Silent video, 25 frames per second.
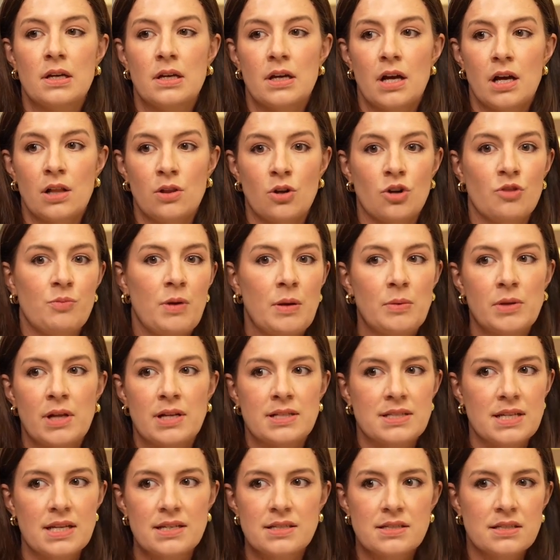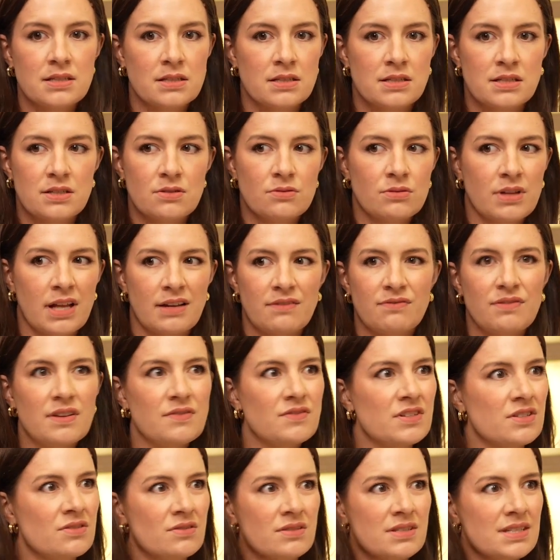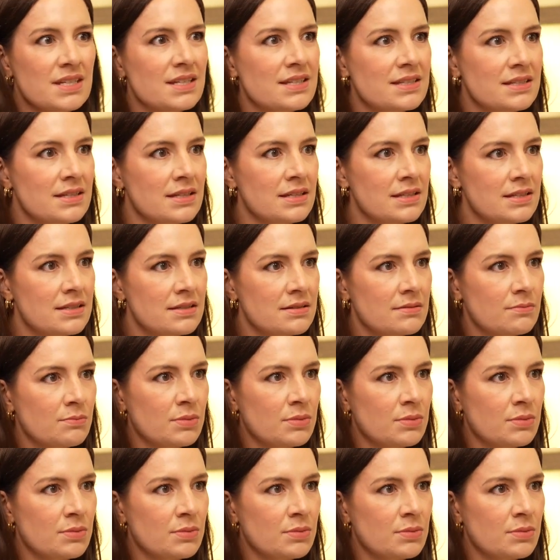a lot of people aren't tested until like 50s or 60s.